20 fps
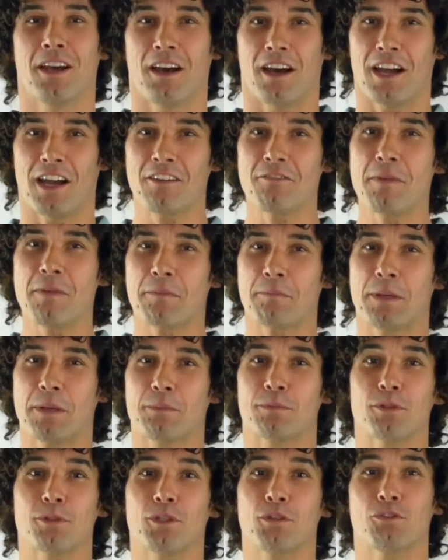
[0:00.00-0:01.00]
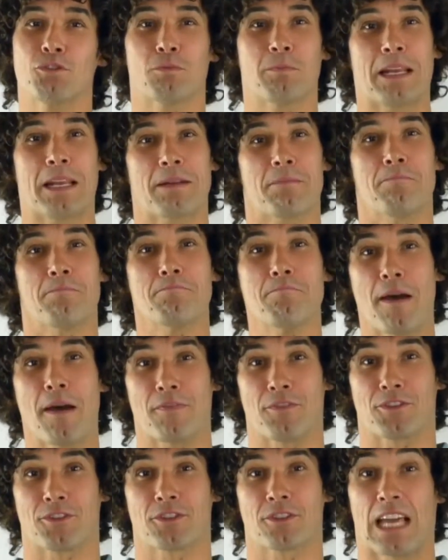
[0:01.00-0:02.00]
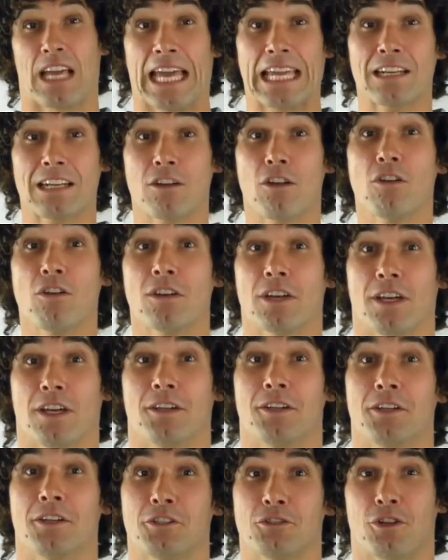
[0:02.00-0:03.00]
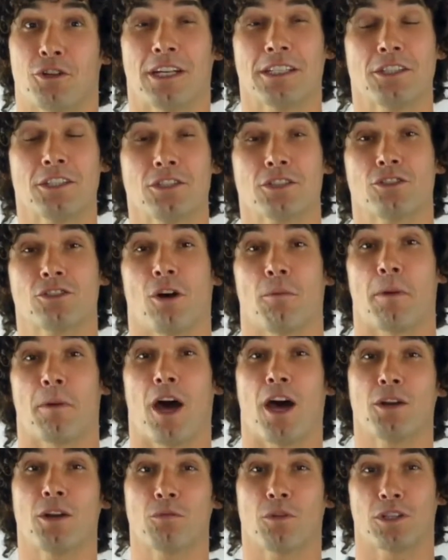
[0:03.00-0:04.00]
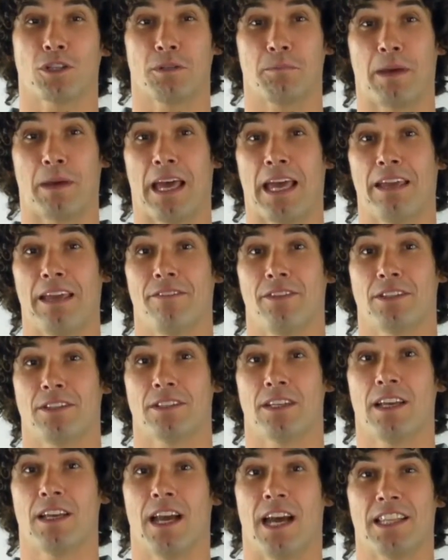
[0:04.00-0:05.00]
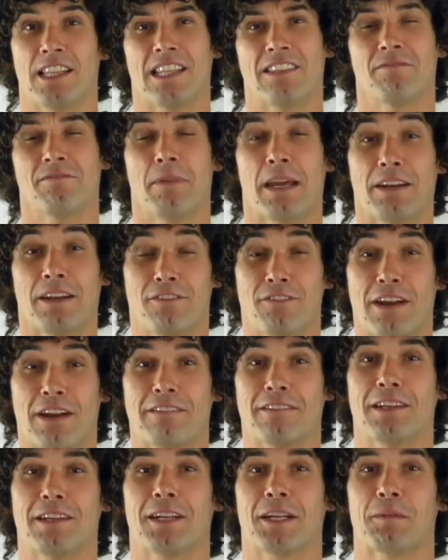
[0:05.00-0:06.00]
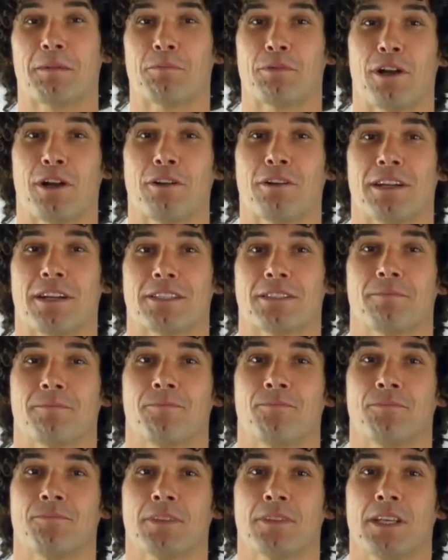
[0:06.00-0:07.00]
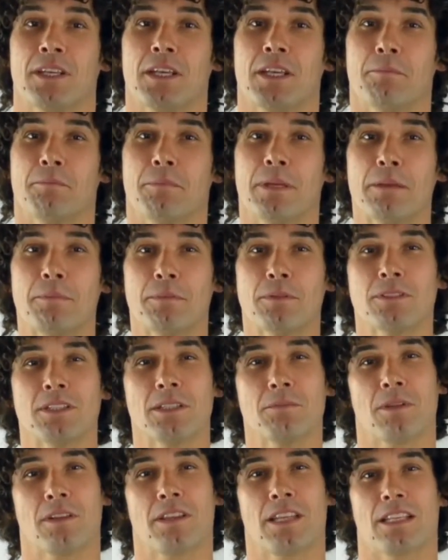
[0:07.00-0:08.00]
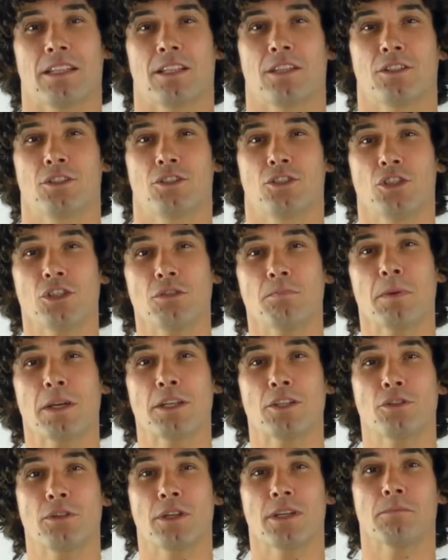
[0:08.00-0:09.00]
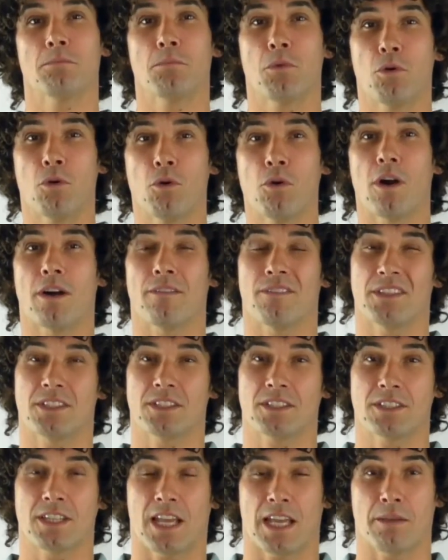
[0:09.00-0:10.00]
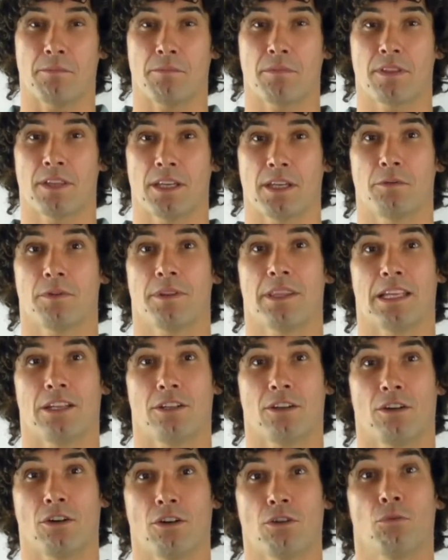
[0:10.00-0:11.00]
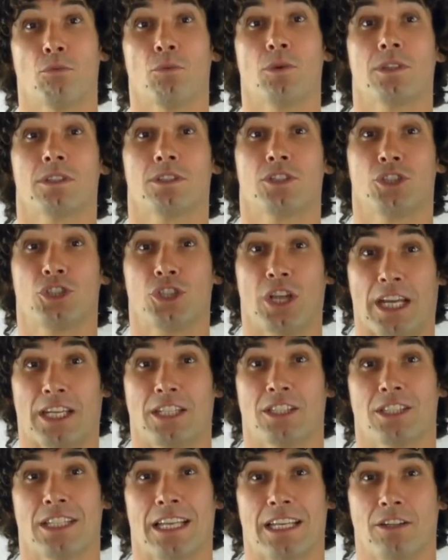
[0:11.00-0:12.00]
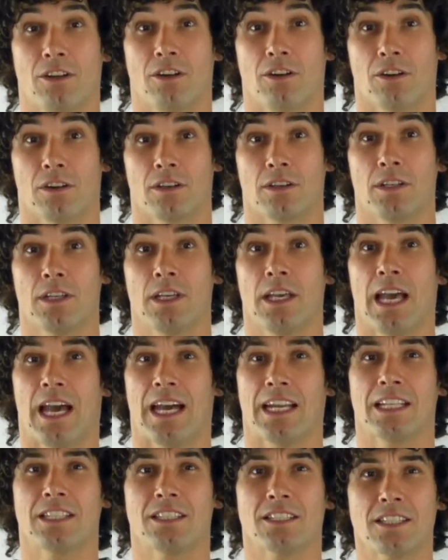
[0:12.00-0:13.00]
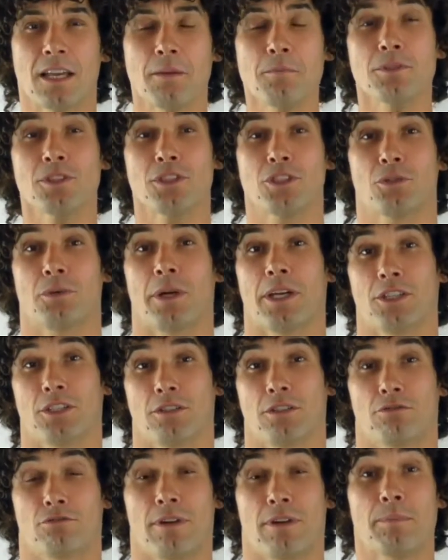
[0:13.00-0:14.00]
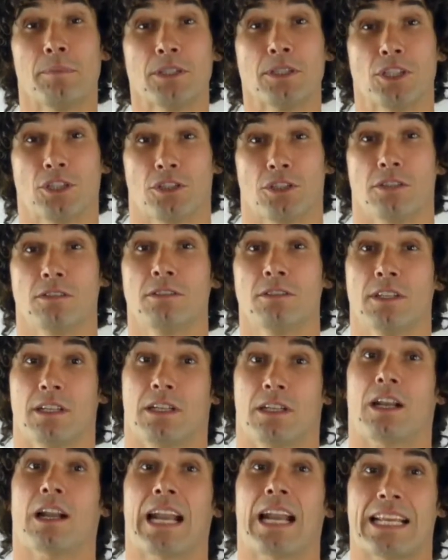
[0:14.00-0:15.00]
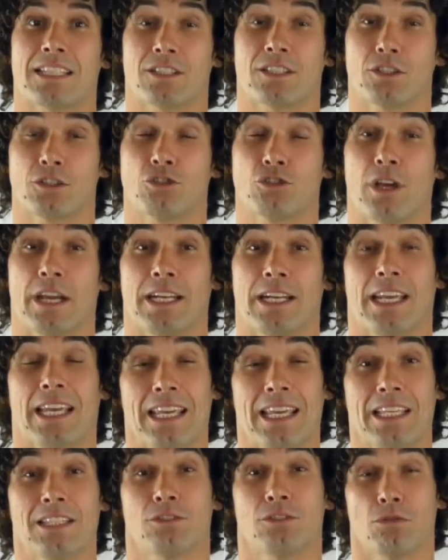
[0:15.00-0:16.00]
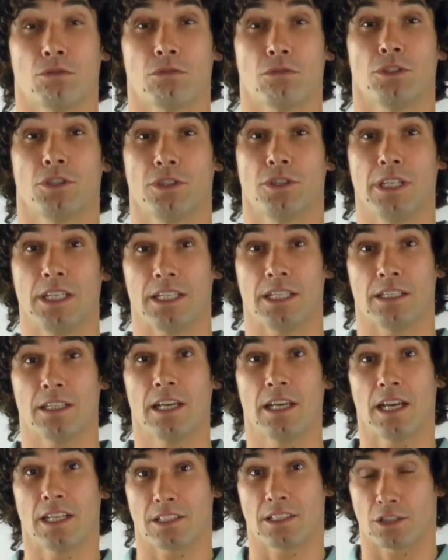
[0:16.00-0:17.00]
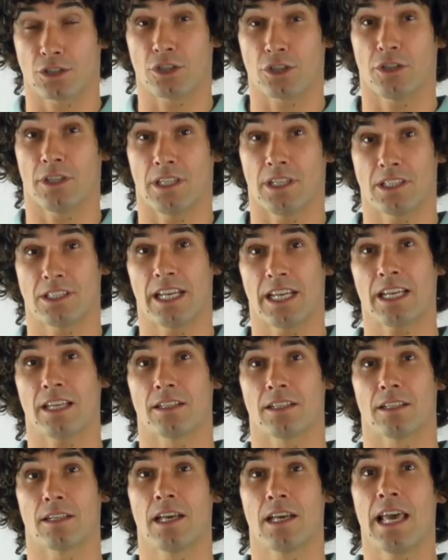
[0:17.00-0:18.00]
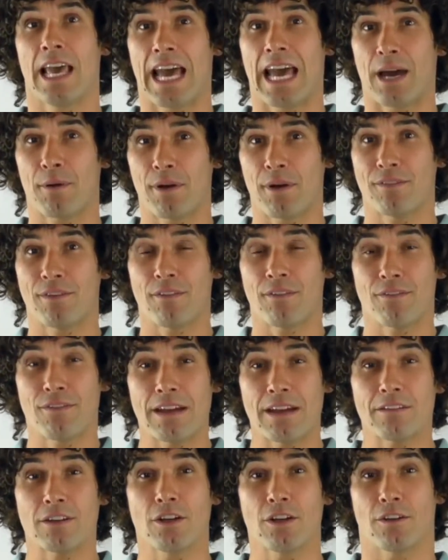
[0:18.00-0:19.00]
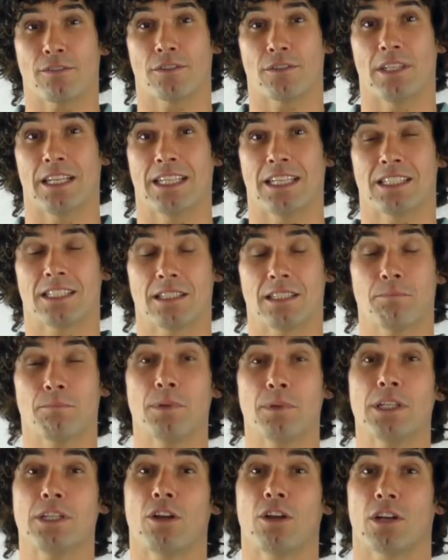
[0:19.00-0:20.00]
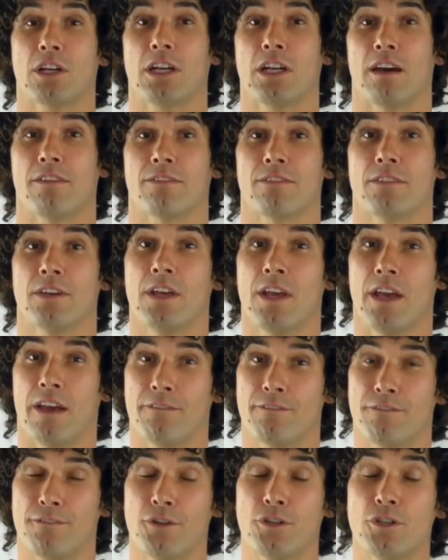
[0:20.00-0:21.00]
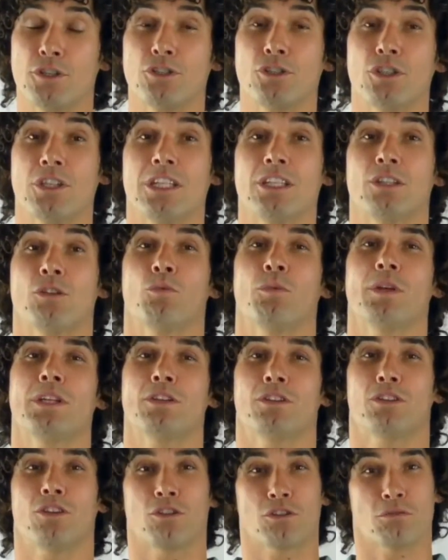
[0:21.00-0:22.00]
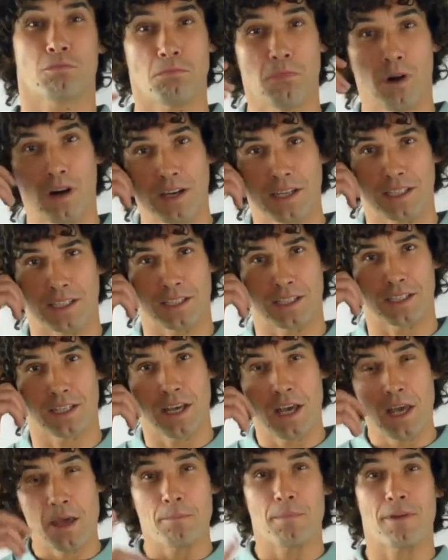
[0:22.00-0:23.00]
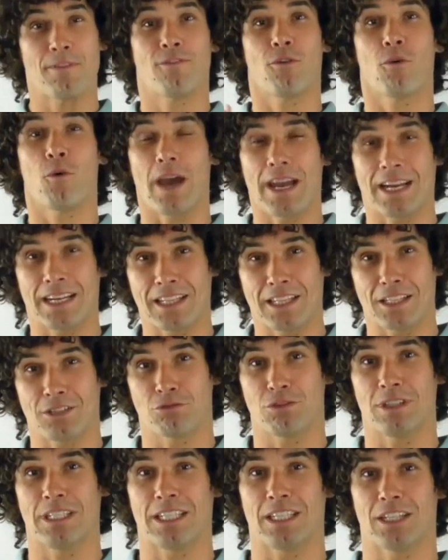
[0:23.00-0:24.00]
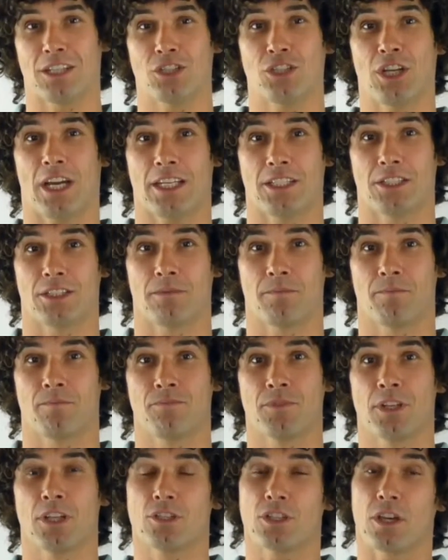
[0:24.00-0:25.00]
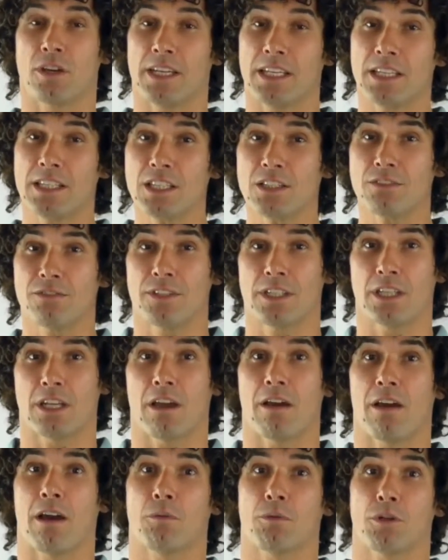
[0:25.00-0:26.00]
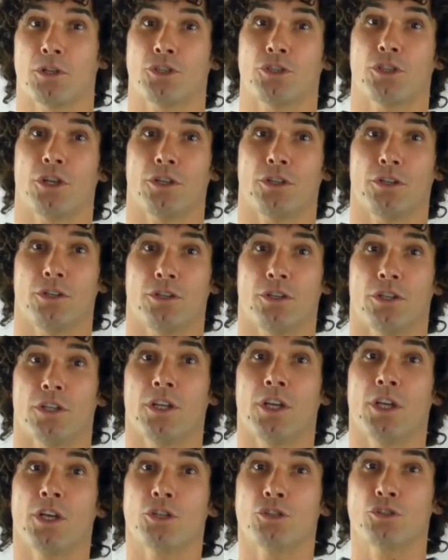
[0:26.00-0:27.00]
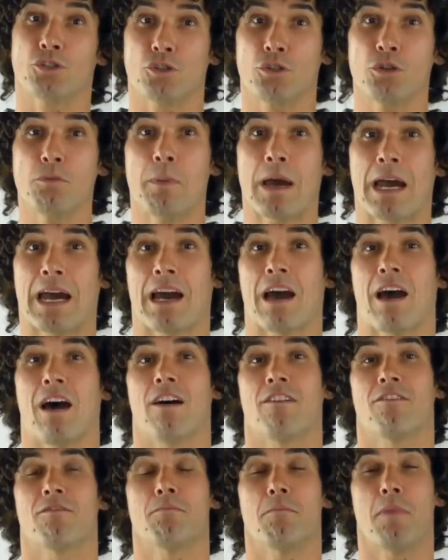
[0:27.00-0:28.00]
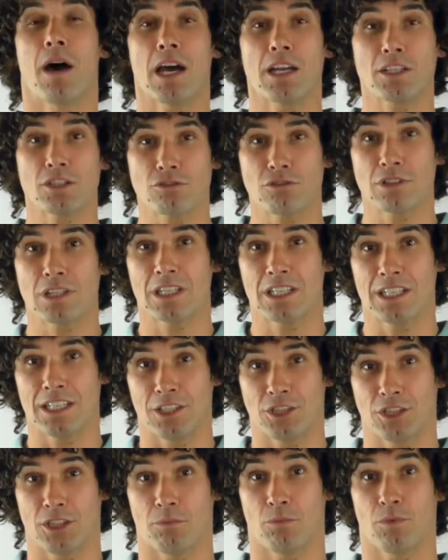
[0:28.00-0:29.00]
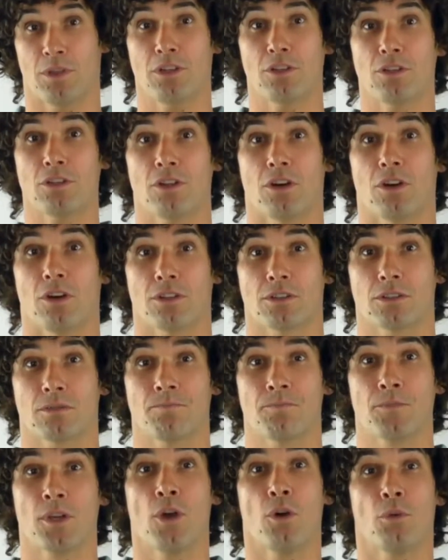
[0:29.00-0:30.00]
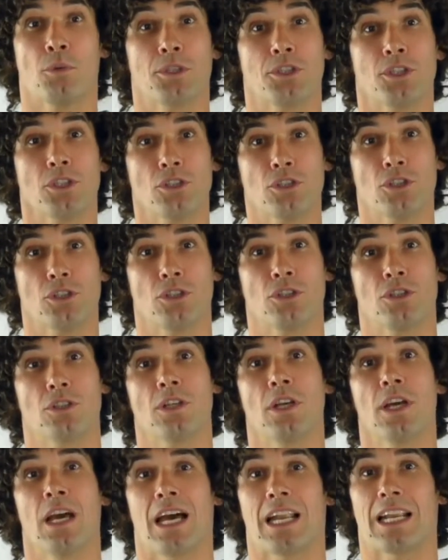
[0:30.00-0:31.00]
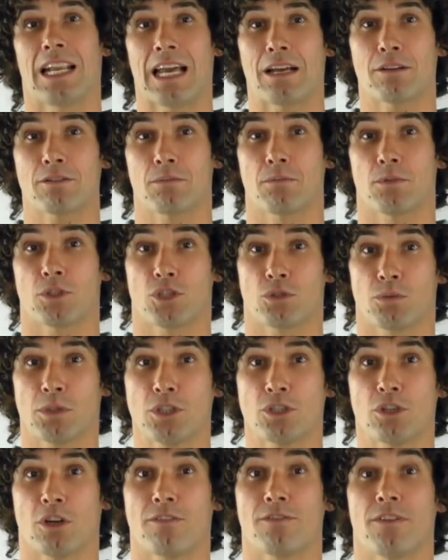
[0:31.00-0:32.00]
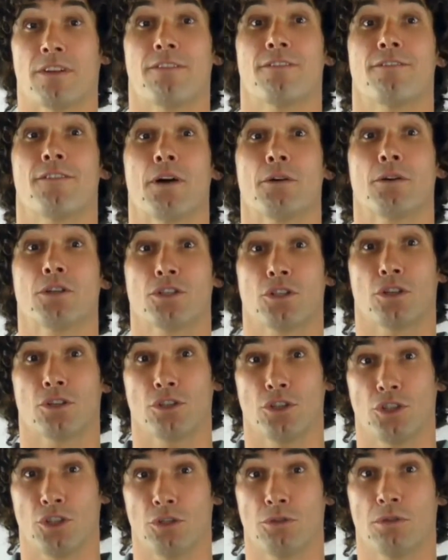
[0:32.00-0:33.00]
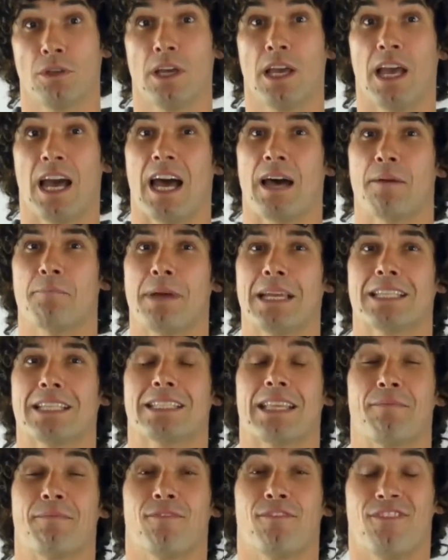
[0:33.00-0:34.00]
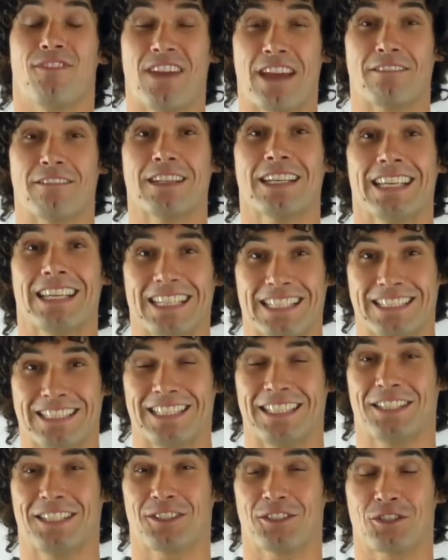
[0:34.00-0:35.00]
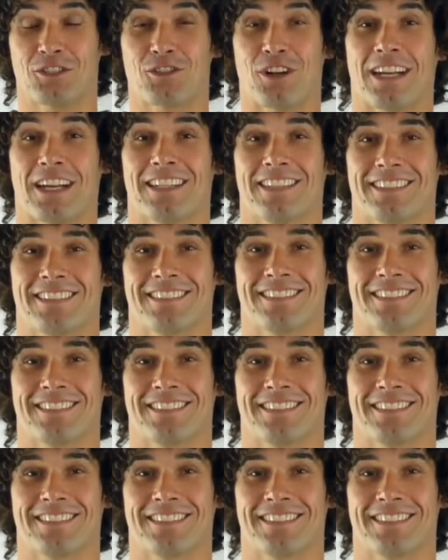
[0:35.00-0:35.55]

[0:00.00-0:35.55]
I've met people who've spent months and longer trying to stop unwanted behaviours, and they've made very little progress. People seem to think that just by doing more of the same thing with their dog will change their dog. And in some situations, repetition and classical training is all you need, as I'll show you in a second. However, very often, it's simply not enough. And first, you need to win your dog's mind before anything's really going to change. So in this video, I want to show you the true power of mastering leadership with your dogs, which in turn allows them to switch off and focus on you and makes them very easy to train.